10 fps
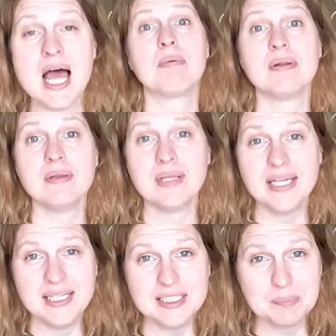
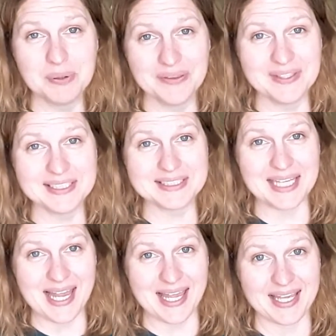Please put this
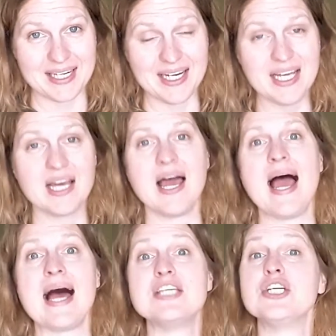in
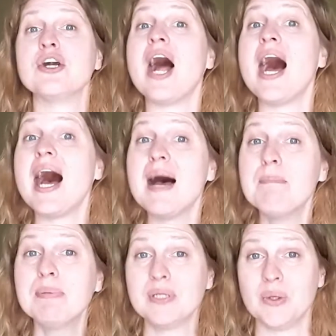as you're
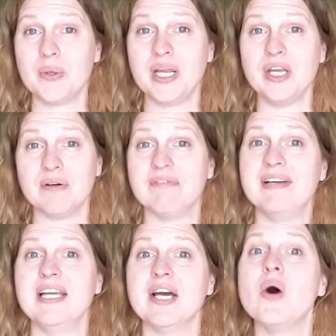uploading your
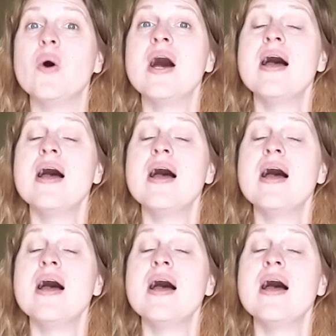video.